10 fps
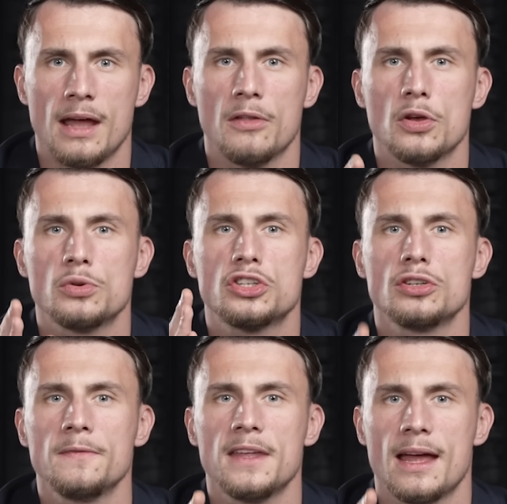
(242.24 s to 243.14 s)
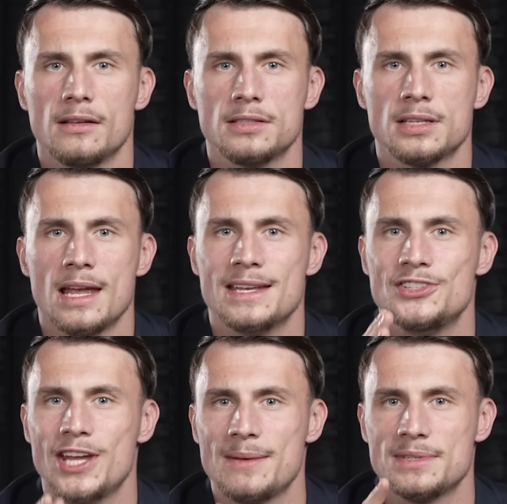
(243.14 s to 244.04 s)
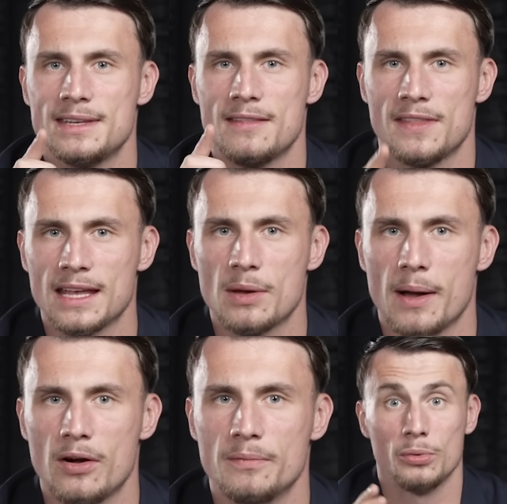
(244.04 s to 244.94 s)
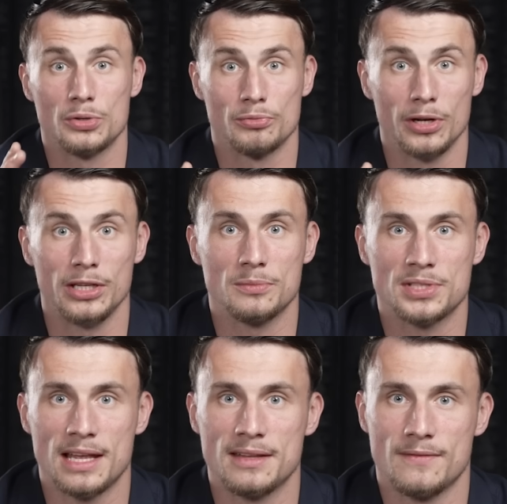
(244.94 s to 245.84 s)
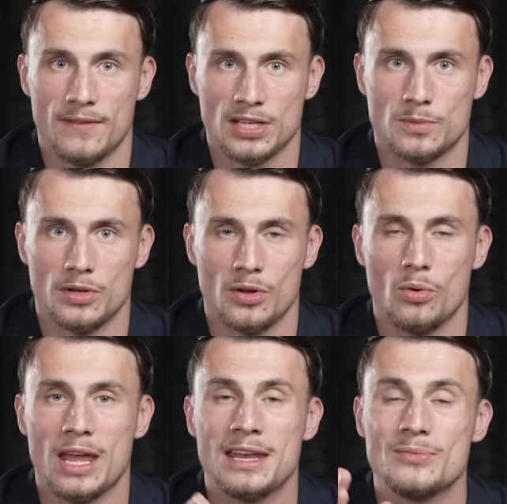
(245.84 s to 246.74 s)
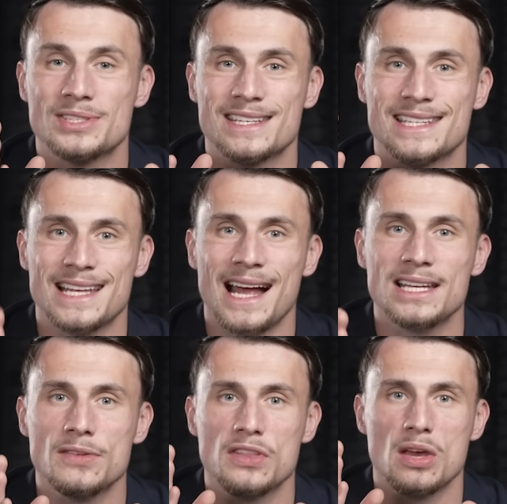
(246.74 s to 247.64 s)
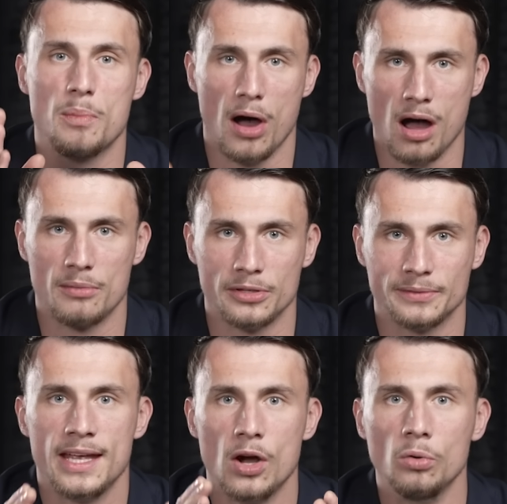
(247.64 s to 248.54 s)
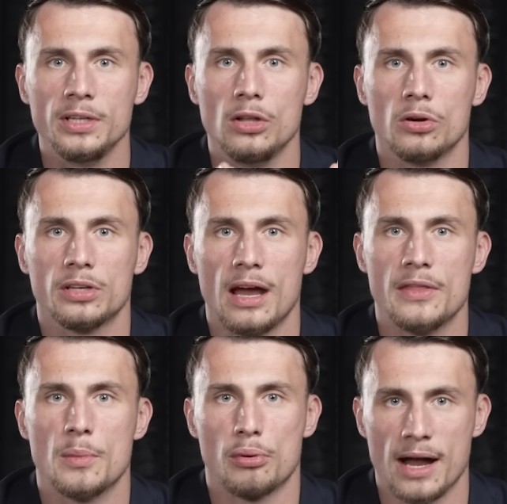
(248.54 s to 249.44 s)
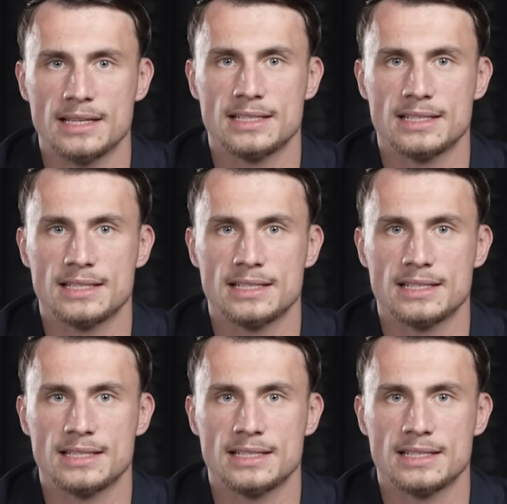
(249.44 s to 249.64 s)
Now, there was something else James didn't think about, which really upset the investment, and it was the size of the apartment. He only looked at the price